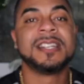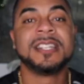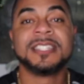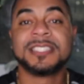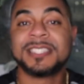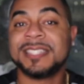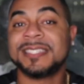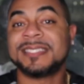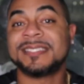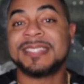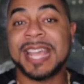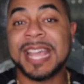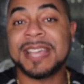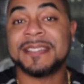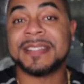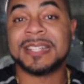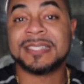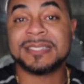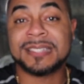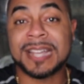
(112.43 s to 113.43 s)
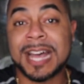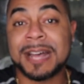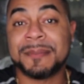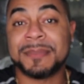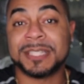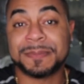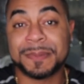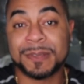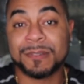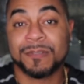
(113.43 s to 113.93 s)
She's saying that
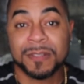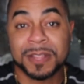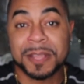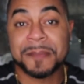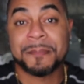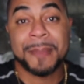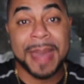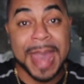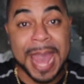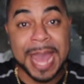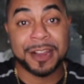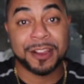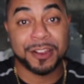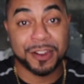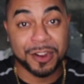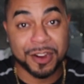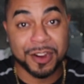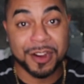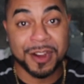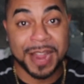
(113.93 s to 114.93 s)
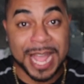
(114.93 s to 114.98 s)
Tom must be really mad at her,